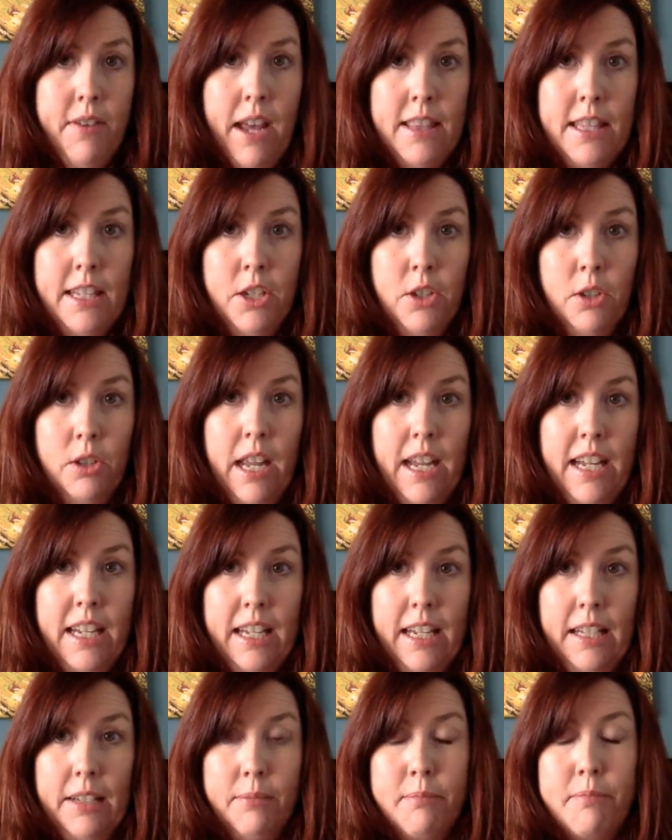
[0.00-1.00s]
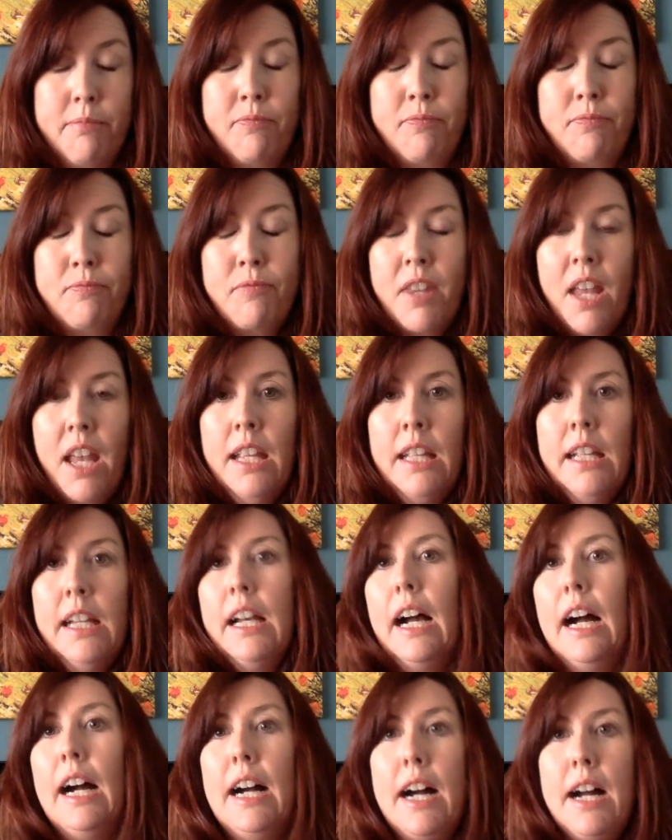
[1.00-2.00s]
I think you'll like
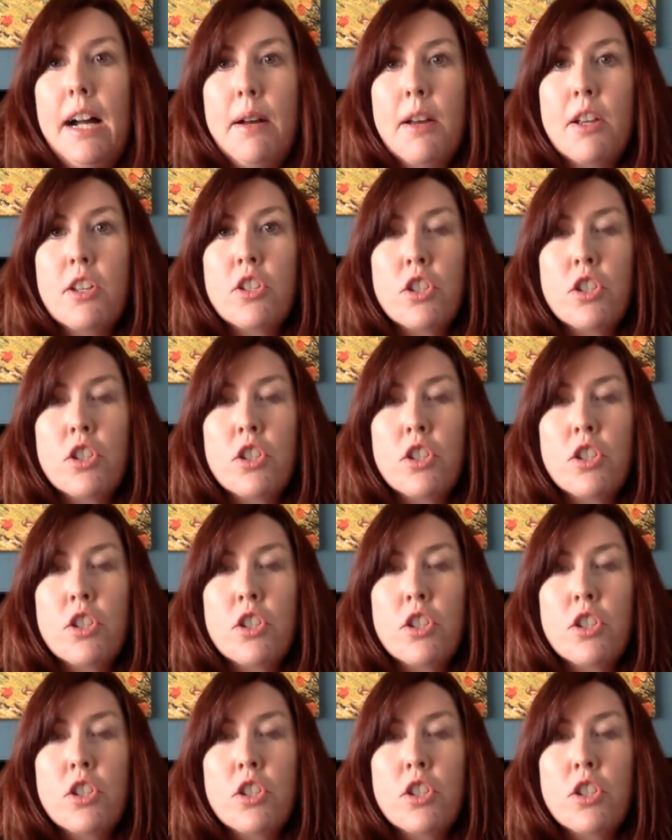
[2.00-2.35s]
it.